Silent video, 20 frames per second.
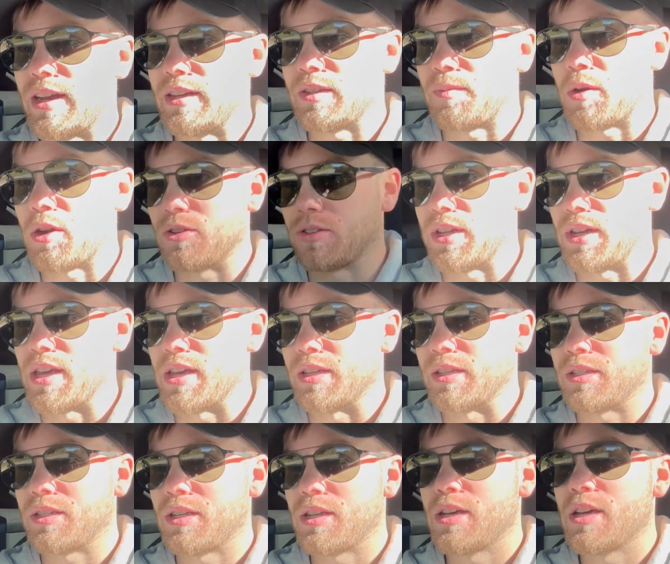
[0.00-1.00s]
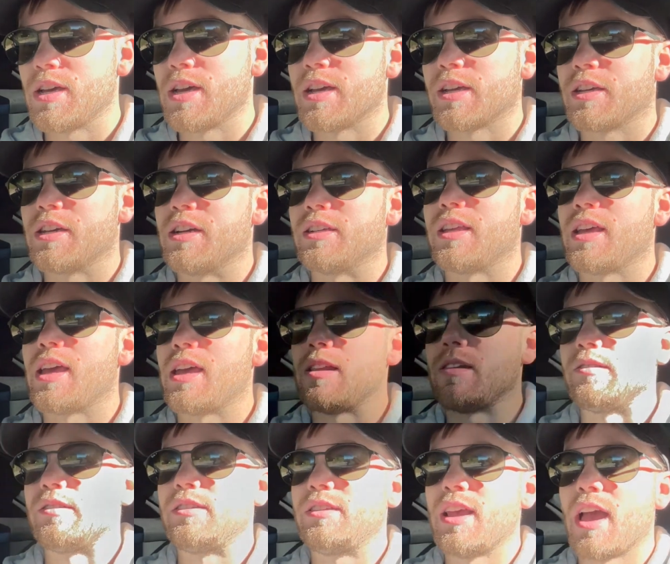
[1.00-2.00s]
as a person is, because it
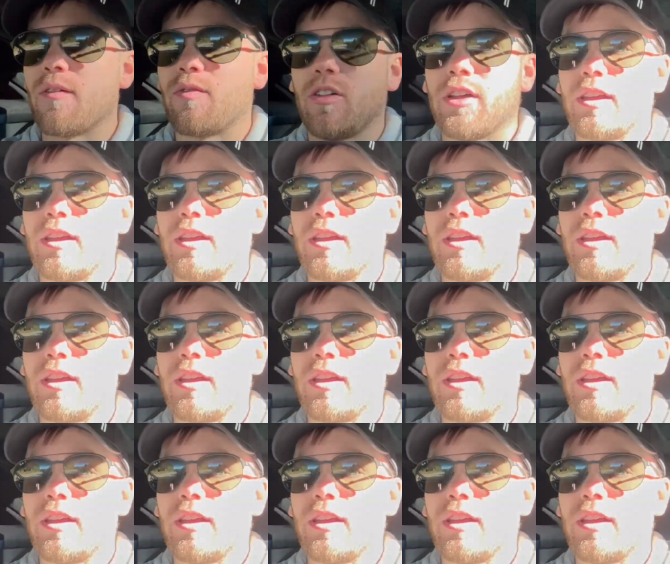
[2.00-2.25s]
definitely